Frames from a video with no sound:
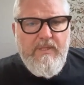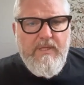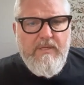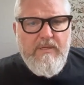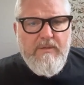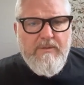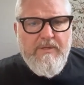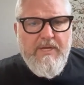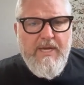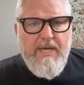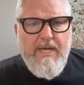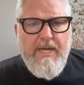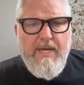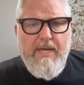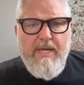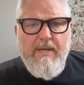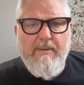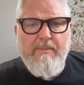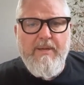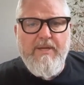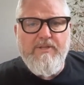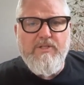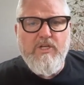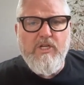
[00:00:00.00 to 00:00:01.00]
Okay,
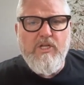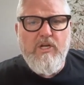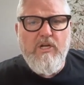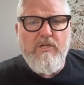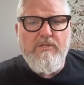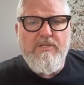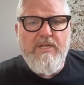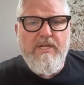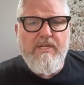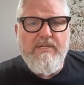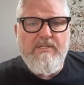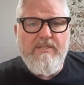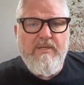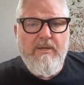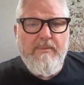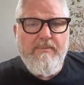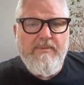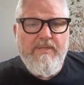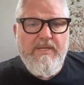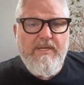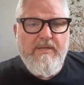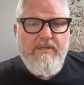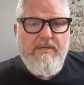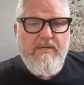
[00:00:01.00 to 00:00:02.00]
master context
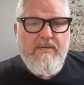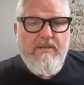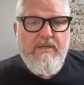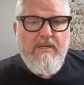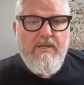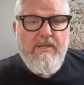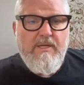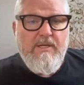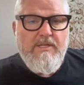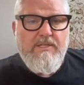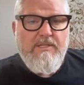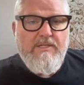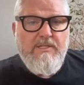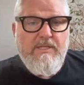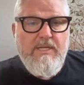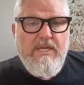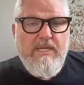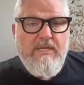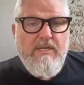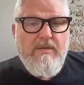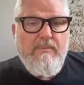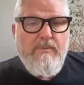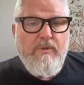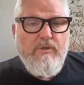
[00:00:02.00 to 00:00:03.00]
update is
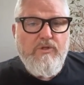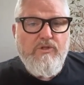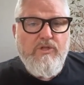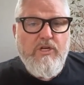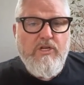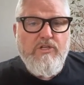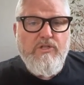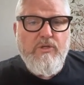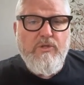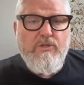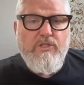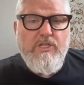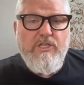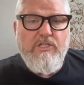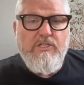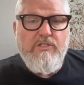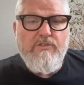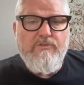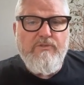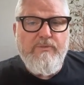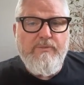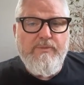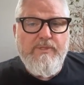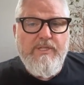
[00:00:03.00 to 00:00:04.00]
needed. Most structural
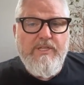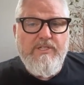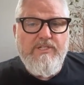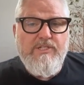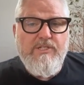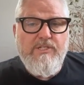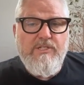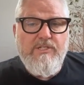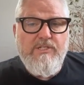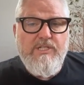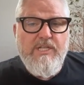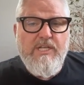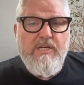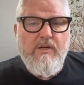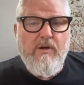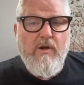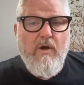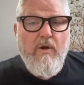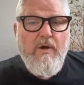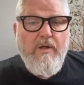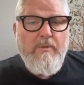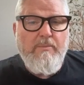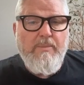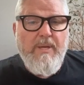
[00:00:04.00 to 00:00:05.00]
changes from session 10 are
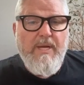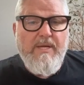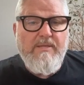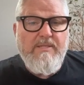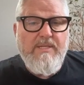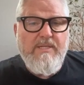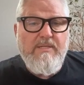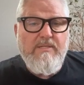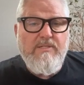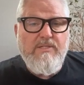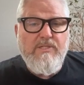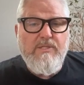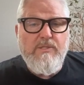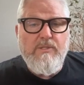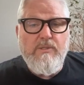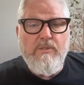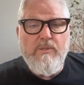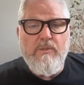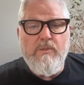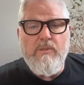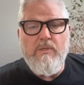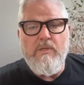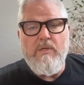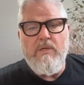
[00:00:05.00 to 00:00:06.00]
already baked
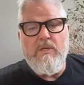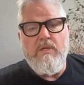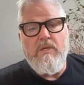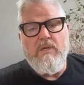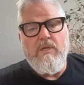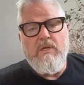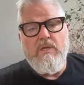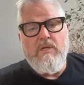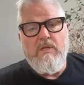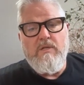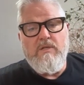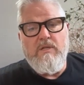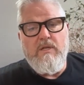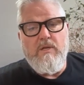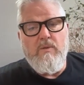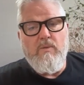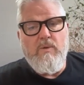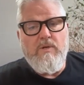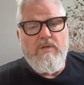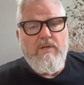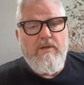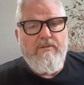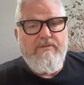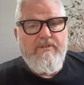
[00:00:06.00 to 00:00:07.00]
into the
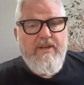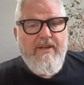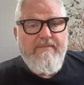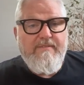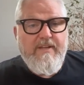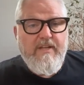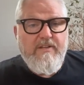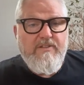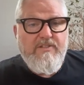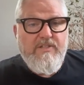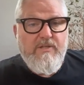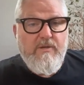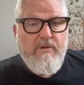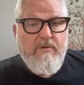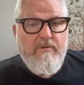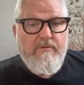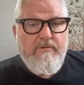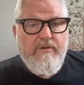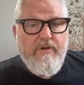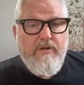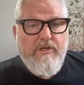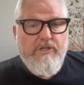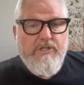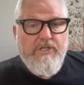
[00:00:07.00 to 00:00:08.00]
1.5.0
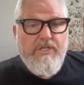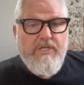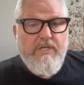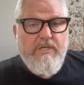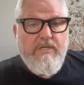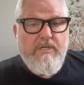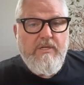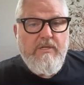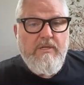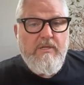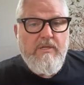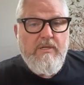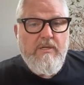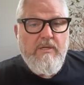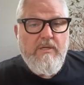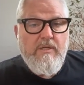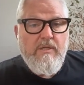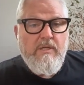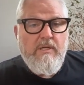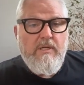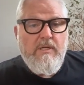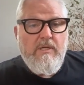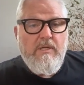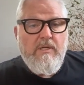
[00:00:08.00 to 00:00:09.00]
version.
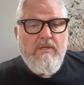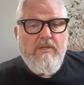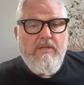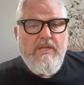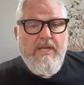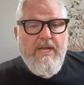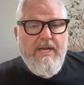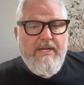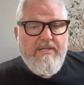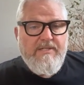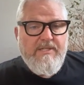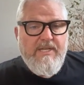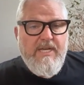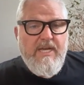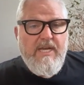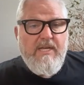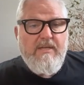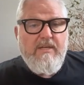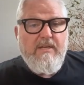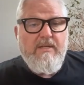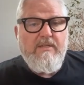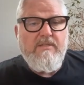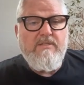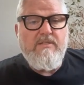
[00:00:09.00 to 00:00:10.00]
The X
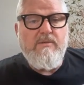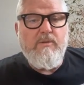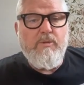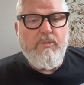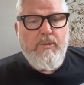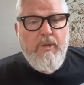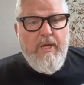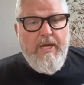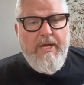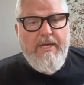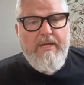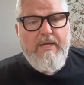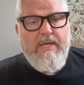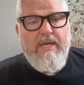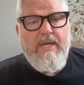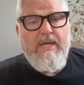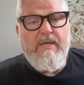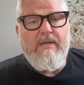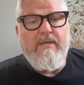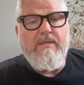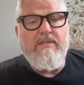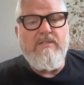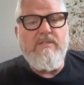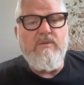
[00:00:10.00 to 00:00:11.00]
cadence, the reply
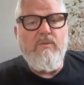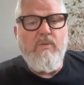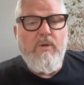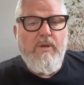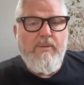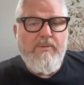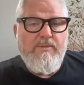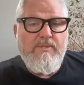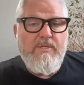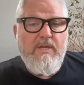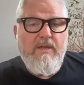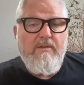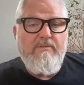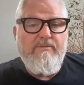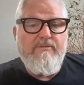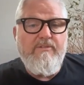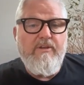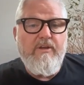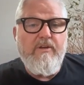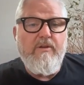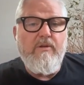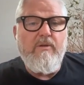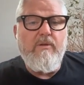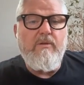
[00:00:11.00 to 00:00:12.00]
cadence, the website
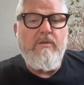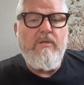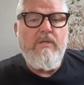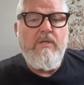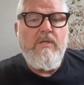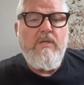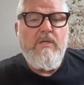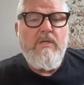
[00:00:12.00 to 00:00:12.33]
funnel,